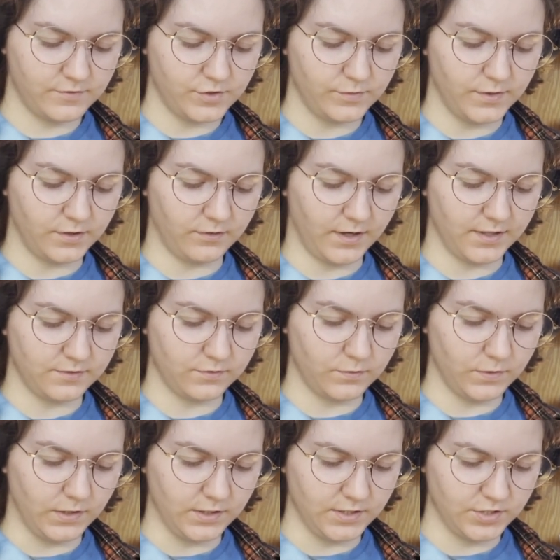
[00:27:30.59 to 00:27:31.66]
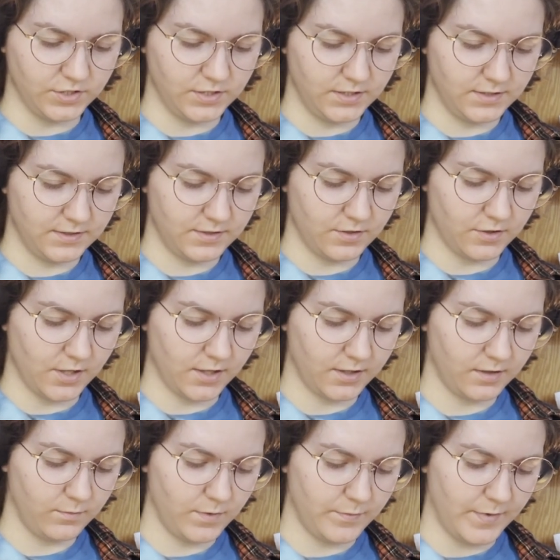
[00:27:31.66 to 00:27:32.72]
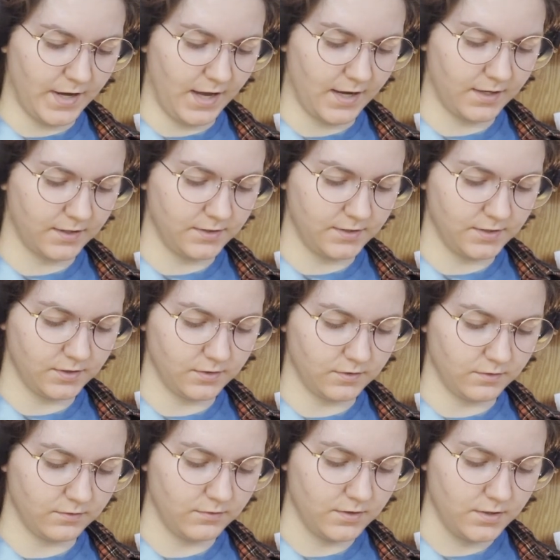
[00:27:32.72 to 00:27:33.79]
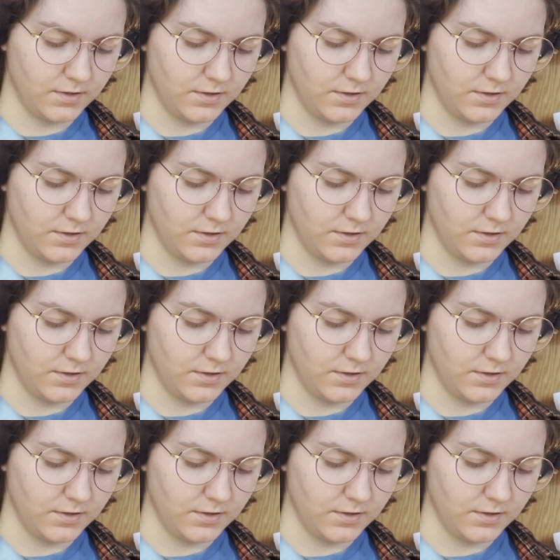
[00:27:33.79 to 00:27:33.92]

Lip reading: doing grad school auditions. They're not going to be back until